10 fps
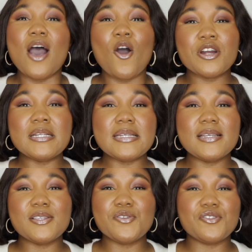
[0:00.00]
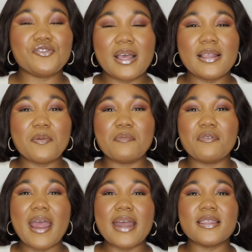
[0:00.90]
Oroton is an Australian
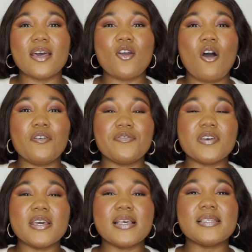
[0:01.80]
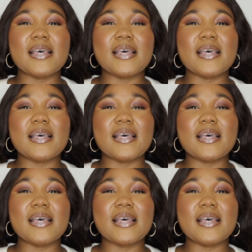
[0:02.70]
brand that offers